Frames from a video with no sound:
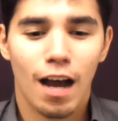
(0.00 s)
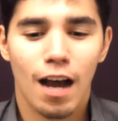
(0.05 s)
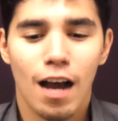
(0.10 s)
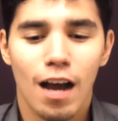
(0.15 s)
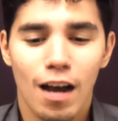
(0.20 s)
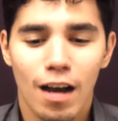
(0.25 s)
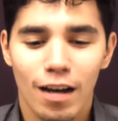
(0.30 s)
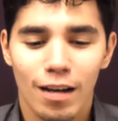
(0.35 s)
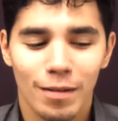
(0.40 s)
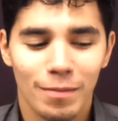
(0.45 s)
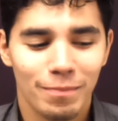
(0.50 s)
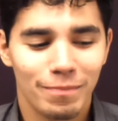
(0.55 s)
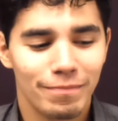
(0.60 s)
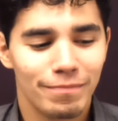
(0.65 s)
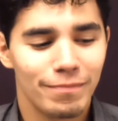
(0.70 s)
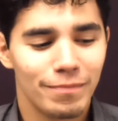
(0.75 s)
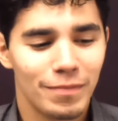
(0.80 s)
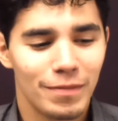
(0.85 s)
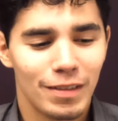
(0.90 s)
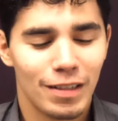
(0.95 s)

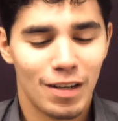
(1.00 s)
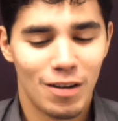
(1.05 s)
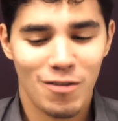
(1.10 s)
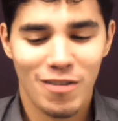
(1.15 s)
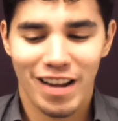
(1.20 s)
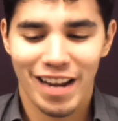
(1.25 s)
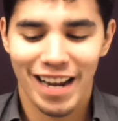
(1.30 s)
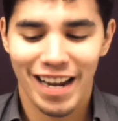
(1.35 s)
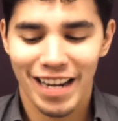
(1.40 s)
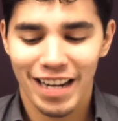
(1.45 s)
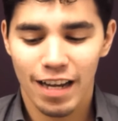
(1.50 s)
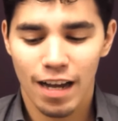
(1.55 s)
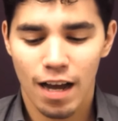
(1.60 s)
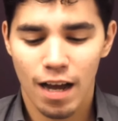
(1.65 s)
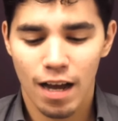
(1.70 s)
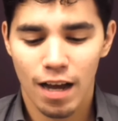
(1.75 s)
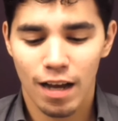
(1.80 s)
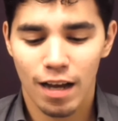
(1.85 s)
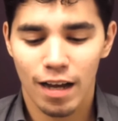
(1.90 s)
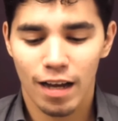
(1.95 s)
Um, okay.
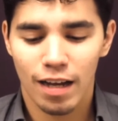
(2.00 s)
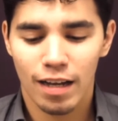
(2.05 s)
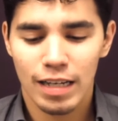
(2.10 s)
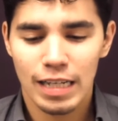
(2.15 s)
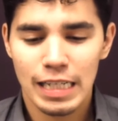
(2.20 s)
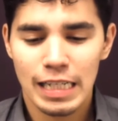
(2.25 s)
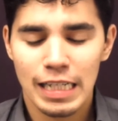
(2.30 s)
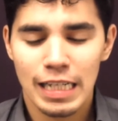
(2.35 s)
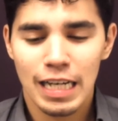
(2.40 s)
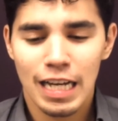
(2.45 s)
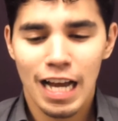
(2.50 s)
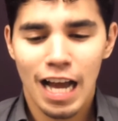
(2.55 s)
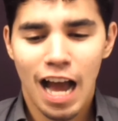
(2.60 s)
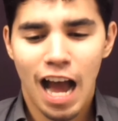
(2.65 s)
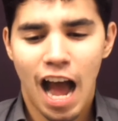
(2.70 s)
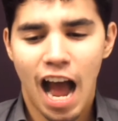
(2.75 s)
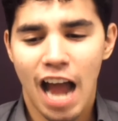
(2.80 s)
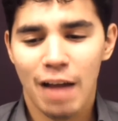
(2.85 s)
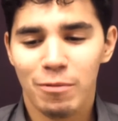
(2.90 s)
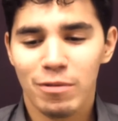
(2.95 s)
Uh,
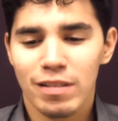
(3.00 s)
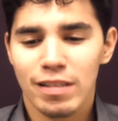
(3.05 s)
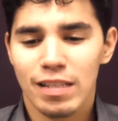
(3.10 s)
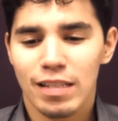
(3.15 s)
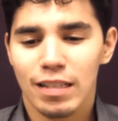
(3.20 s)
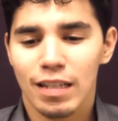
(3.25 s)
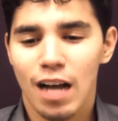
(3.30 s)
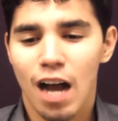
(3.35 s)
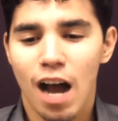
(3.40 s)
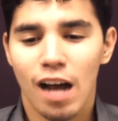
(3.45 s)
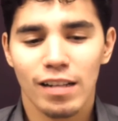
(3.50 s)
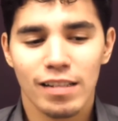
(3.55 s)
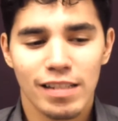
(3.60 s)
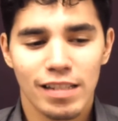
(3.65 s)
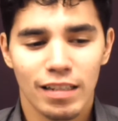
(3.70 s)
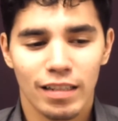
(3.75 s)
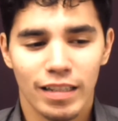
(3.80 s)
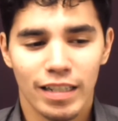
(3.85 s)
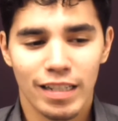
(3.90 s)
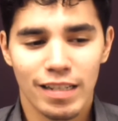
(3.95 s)
I was
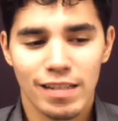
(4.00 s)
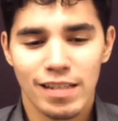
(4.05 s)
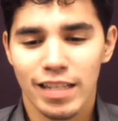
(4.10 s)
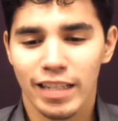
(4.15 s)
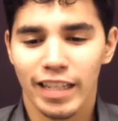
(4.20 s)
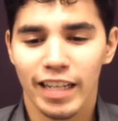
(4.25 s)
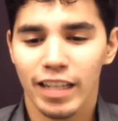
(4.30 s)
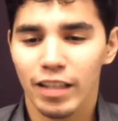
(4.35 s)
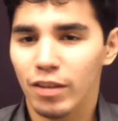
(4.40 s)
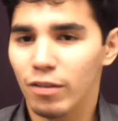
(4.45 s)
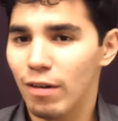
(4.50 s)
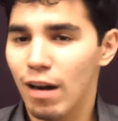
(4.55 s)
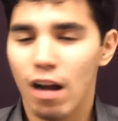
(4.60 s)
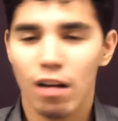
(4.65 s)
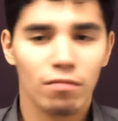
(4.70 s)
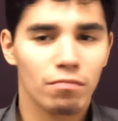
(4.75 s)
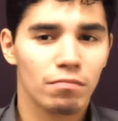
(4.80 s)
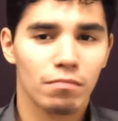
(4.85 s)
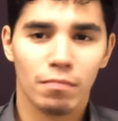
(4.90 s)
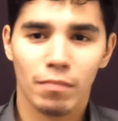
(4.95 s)
constantly singing
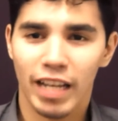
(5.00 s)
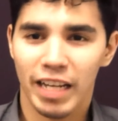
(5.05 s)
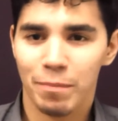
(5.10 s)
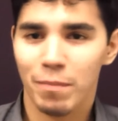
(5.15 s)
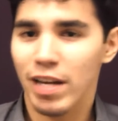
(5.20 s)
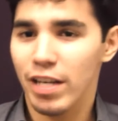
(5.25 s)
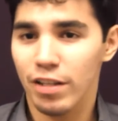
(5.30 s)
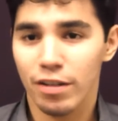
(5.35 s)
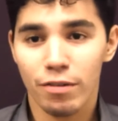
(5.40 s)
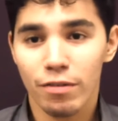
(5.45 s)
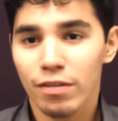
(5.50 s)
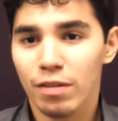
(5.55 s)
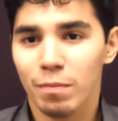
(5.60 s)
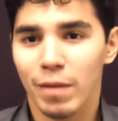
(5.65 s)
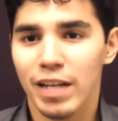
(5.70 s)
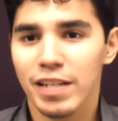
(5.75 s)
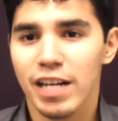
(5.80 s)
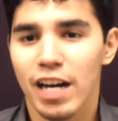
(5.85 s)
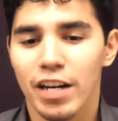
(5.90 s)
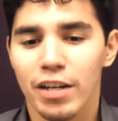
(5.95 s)
throughout like my
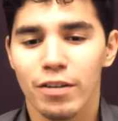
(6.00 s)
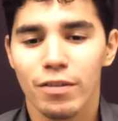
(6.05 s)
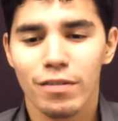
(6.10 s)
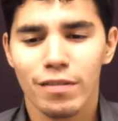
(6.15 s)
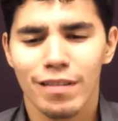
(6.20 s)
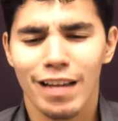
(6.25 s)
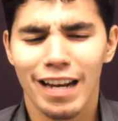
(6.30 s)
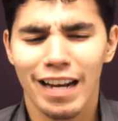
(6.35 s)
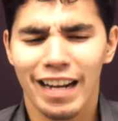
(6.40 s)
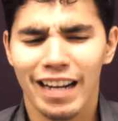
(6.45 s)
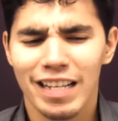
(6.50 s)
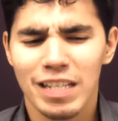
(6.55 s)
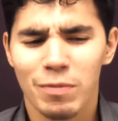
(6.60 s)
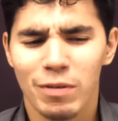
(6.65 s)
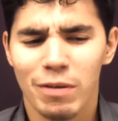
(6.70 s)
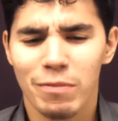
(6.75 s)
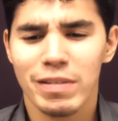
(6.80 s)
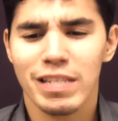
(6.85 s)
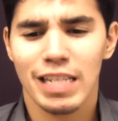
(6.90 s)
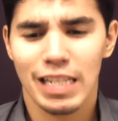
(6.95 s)
youth, my entire youth, and I
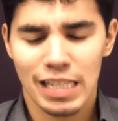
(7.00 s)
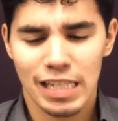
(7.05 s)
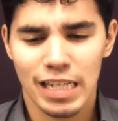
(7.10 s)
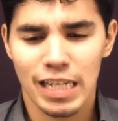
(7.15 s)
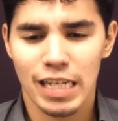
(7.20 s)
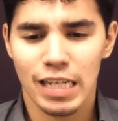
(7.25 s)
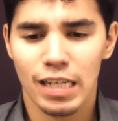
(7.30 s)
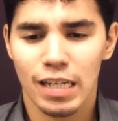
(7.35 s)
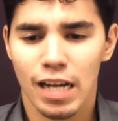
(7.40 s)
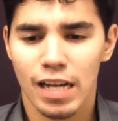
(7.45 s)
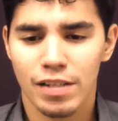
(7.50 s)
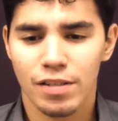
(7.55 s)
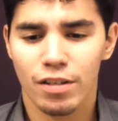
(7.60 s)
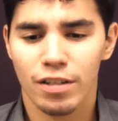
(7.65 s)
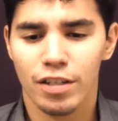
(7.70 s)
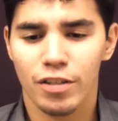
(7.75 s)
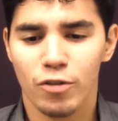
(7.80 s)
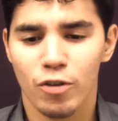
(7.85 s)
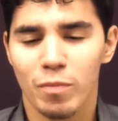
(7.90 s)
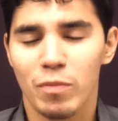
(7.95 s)
guess when I was 16, I
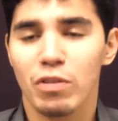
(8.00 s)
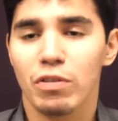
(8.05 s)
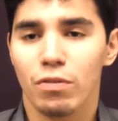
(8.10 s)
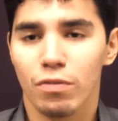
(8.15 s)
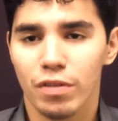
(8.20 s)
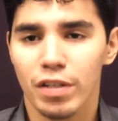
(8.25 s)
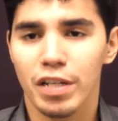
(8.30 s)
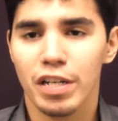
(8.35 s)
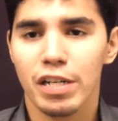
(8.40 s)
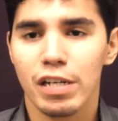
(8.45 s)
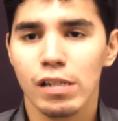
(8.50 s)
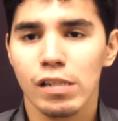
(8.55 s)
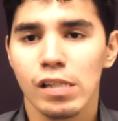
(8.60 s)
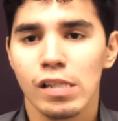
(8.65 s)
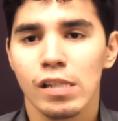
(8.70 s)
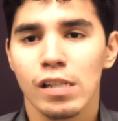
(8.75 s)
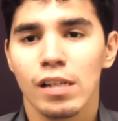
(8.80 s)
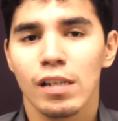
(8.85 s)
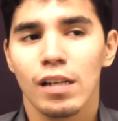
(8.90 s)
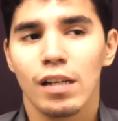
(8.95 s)
started doing musical theater.
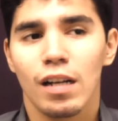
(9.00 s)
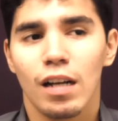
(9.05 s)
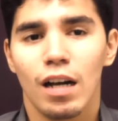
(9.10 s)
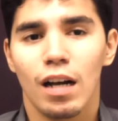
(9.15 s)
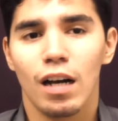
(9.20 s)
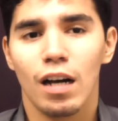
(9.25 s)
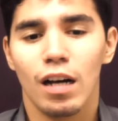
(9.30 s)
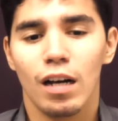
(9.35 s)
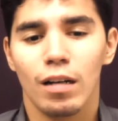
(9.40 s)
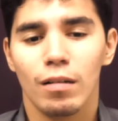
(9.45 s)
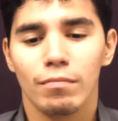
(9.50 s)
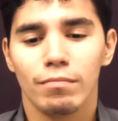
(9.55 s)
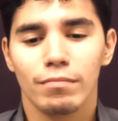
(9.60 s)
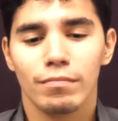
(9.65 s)
Mm -hmm.